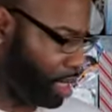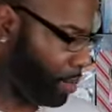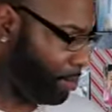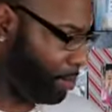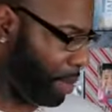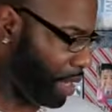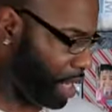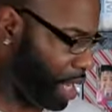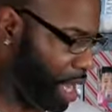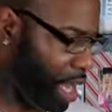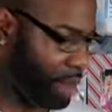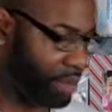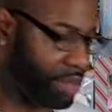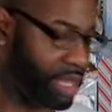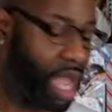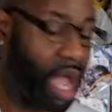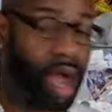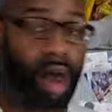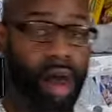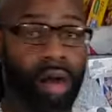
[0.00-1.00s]
But
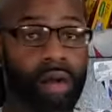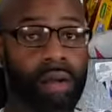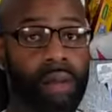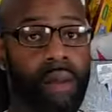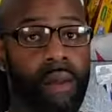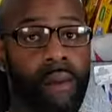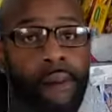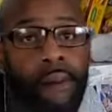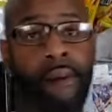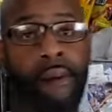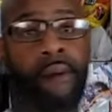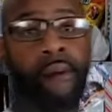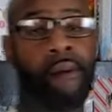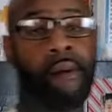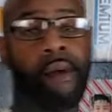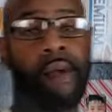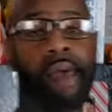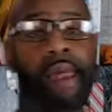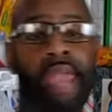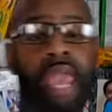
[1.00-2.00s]
y'all,
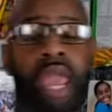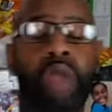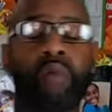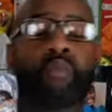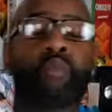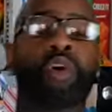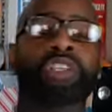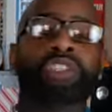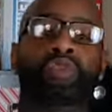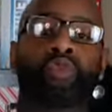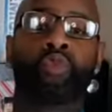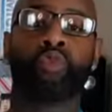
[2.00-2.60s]
it was